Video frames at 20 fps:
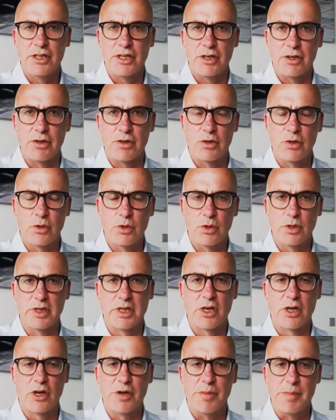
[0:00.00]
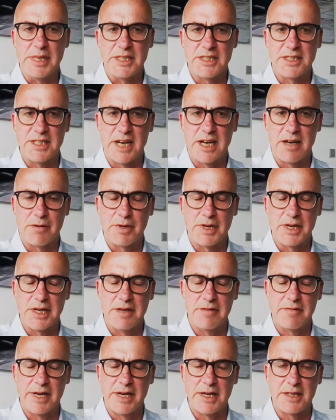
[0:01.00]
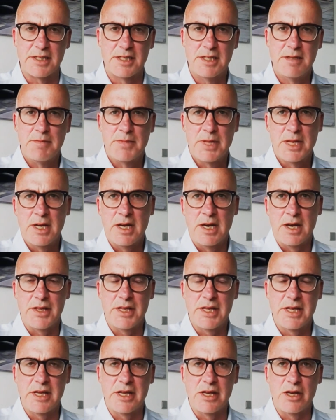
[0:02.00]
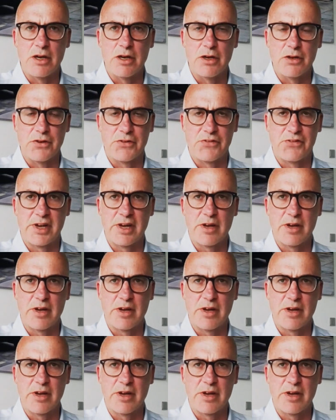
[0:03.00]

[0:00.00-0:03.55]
whole economies down, in effect. I think on the